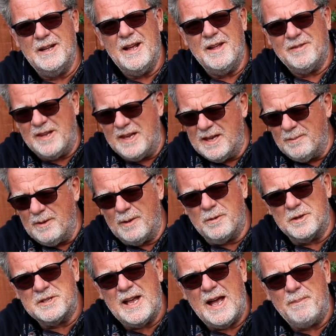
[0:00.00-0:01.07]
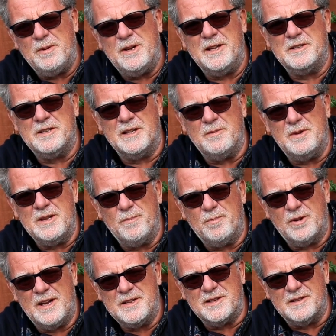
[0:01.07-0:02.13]
Think about what's happening to them in the
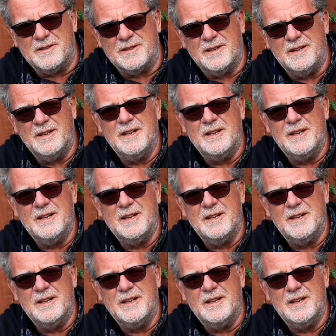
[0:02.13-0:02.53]
present,